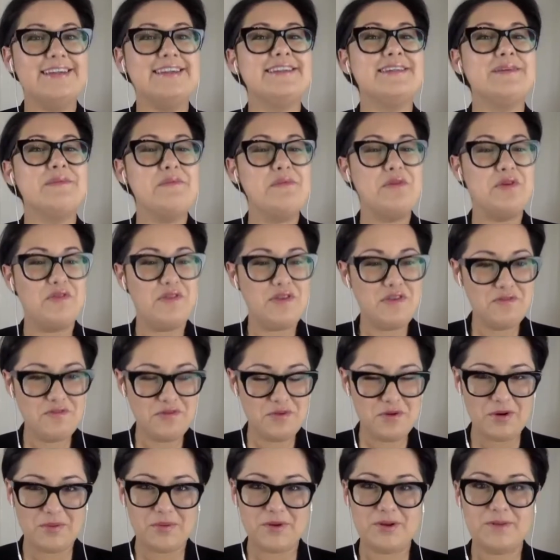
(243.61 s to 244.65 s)
moving
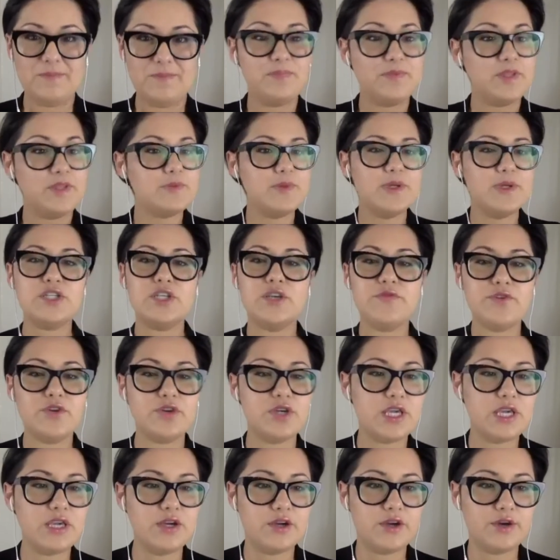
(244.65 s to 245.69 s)
forward, especially if you're
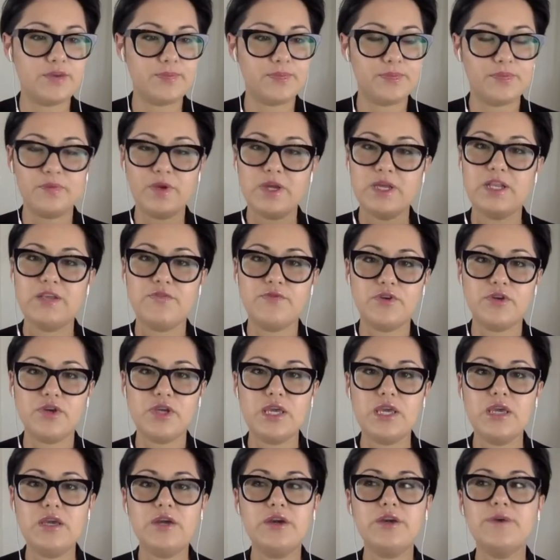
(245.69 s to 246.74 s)
here, right? If you're
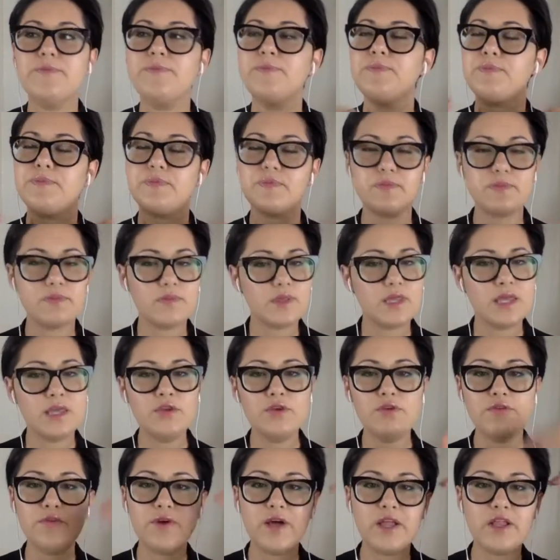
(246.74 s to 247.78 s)
here and
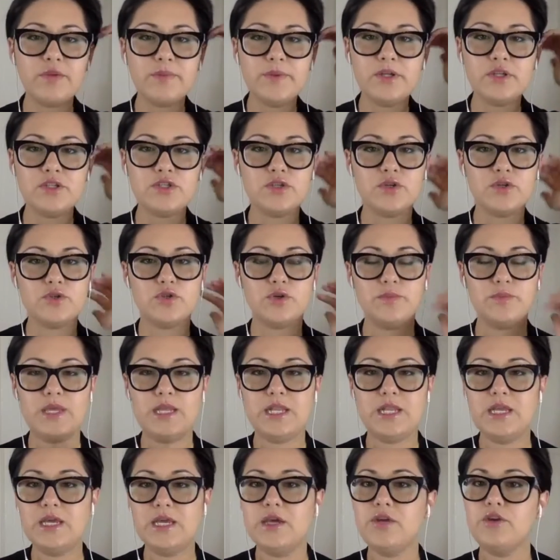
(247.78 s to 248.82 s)
you follow me on social
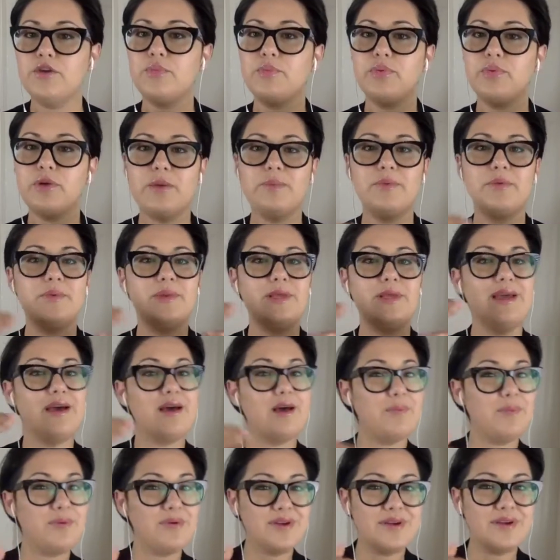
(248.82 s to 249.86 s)
media, you're probably
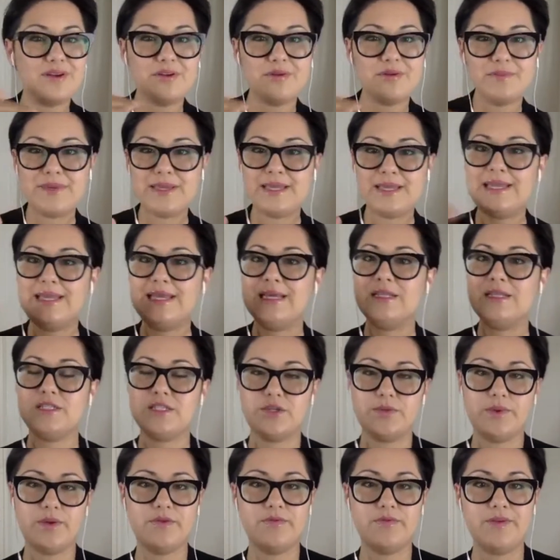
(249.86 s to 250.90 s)
upper intermediate
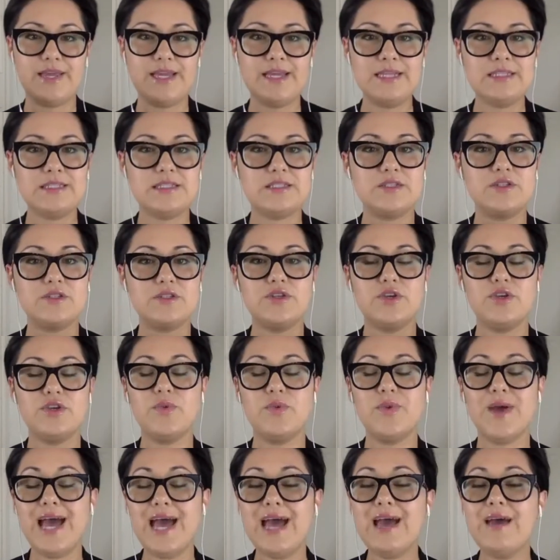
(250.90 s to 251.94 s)
to advanced. So you
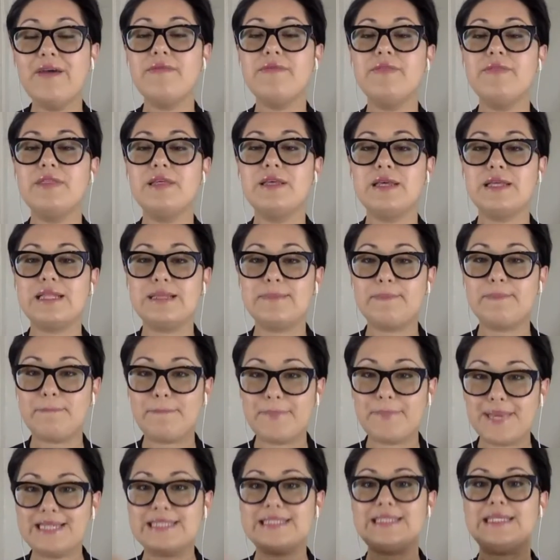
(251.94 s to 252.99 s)
have the
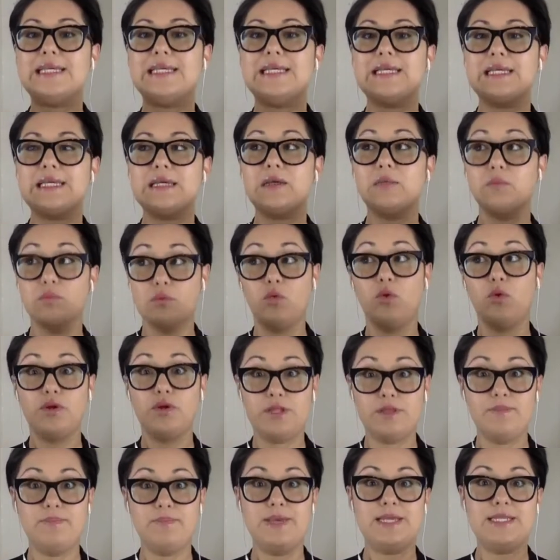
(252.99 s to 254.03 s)
basic, more
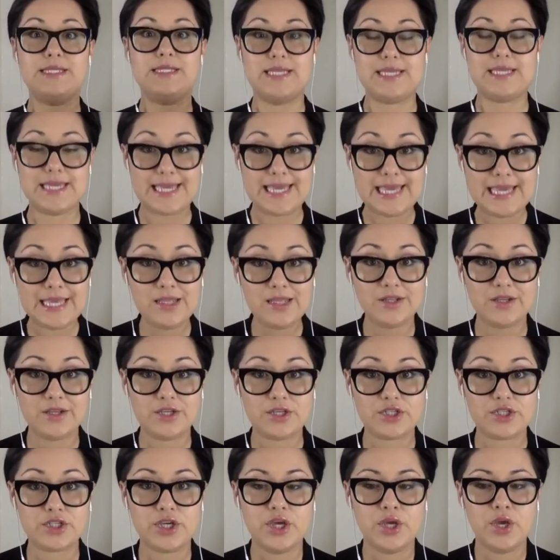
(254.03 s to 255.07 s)
than basic
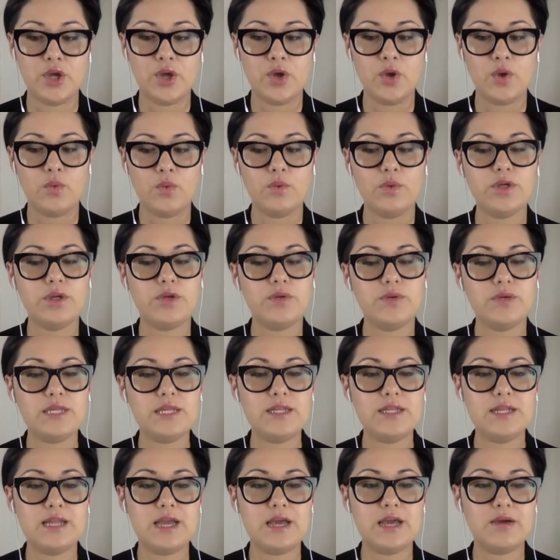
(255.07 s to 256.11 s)
English. What you
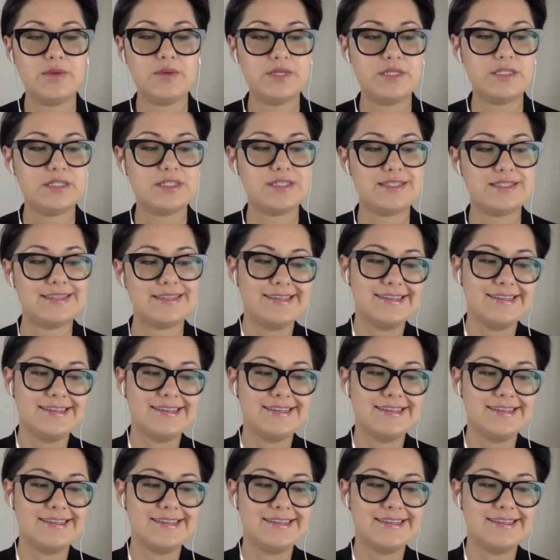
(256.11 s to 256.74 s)
need now is